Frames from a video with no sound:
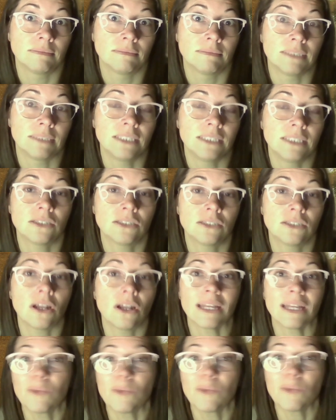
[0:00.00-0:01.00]
And it's not
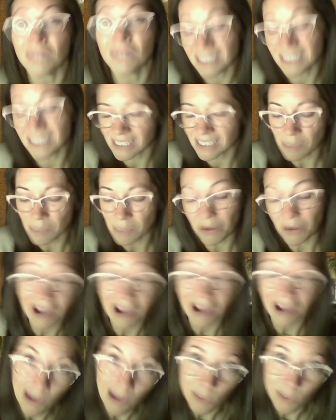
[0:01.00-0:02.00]
like, well, it's summer
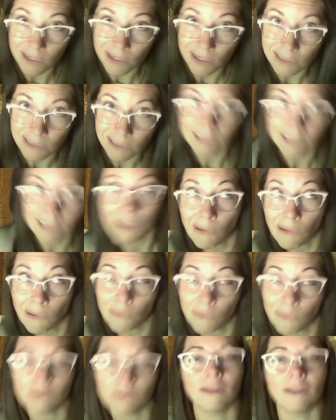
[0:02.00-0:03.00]
hours.
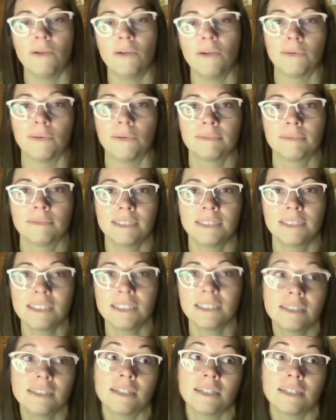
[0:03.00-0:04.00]
So no, it
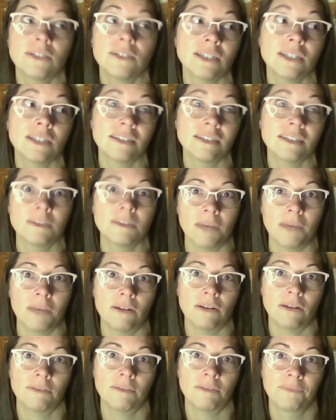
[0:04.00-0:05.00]
doesn't, like you said, it doesn't
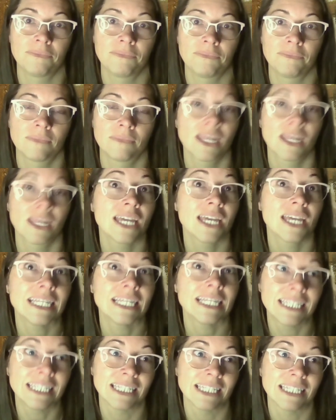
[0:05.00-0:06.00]
matter.
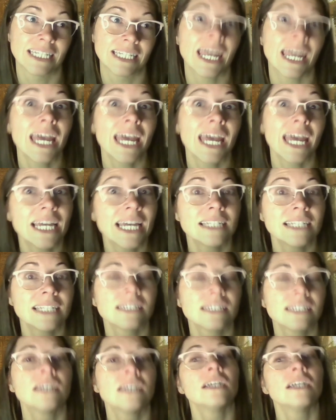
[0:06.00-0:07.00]
It doesn't. And
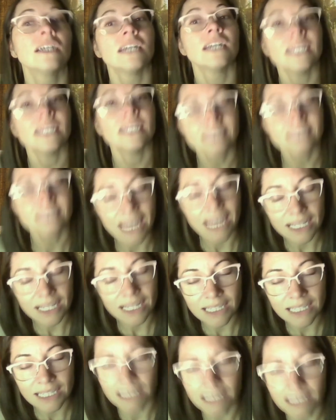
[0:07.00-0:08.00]

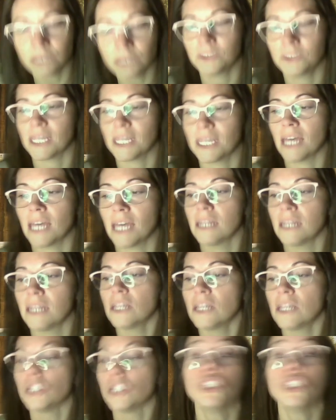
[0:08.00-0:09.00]
exactly like you said,
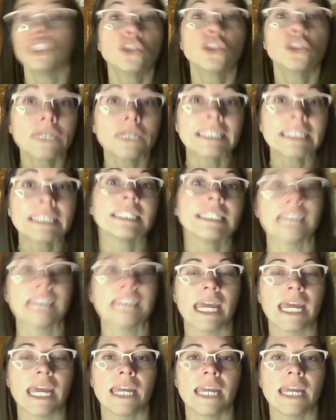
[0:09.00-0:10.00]
during the
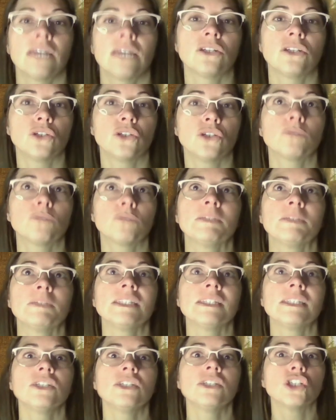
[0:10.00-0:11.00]
day, you're
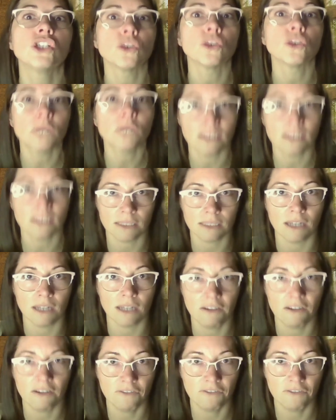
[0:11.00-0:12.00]
busy doing
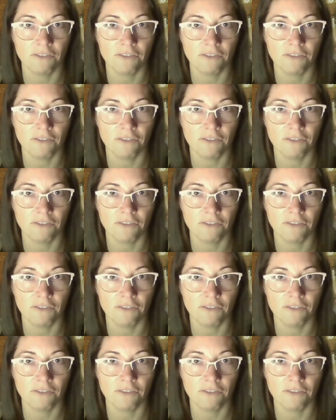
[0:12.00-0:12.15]
stuff.